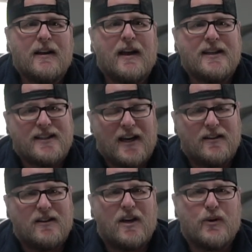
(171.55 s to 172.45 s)
I said
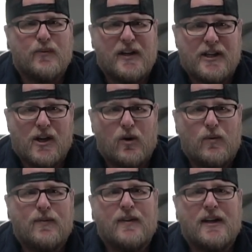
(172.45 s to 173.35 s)
in another
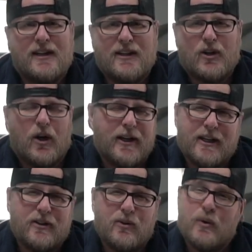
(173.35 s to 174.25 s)
video that he thought he
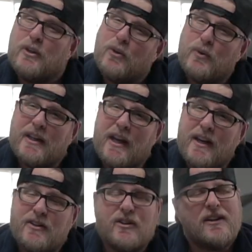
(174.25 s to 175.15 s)
could do a
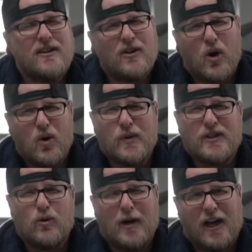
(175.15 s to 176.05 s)
2-stage. The car was
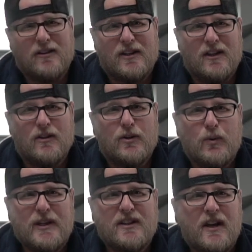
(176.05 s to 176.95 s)
so bad it needed a
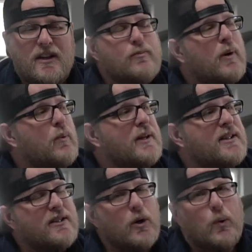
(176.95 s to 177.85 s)
3-stage, but we
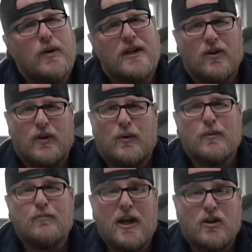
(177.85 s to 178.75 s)
still were dealing
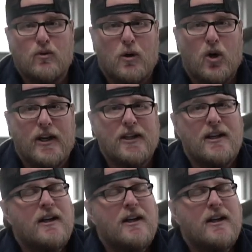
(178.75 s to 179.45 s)
with micro marring.